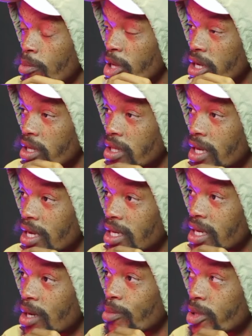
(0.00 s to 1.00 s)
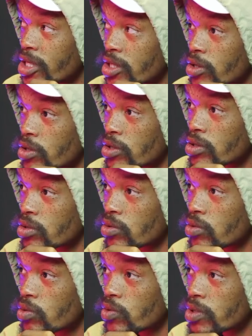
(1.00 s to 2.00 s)
medical aid companies are going to
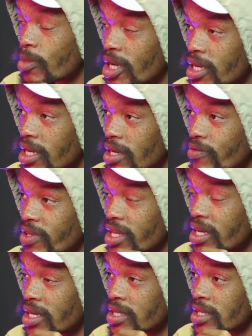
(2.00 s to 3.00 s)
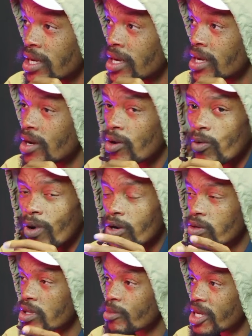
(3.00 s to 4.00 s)
lose money and everything else. Why
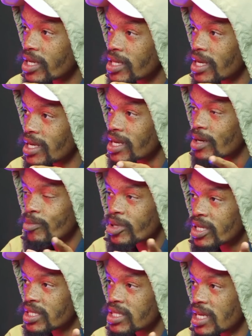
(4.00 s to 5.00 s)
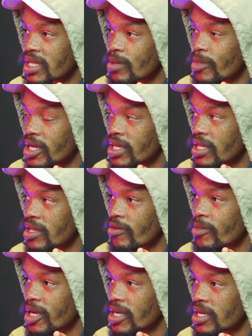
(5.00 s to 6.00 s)
don't the medical aid companies take the money that they're
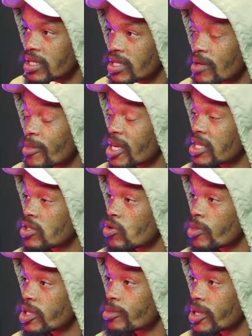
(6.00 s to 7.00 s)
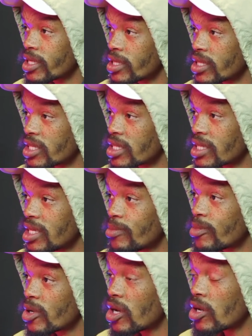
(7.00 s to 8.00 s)
making? They make so much money. They just
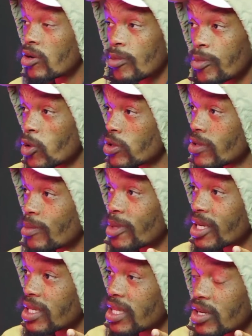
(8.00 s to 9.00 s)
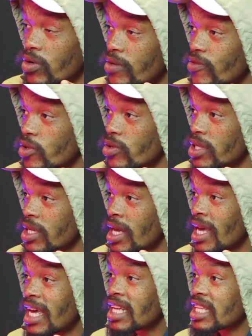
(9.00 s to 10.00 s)
keep most of the money. They don't even use it.
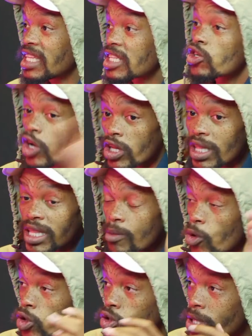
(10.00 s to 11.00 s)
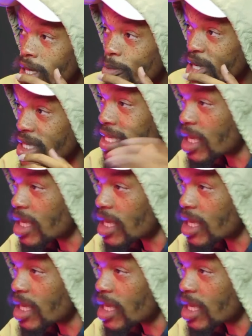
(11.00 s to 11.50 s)
Let them go into another business that's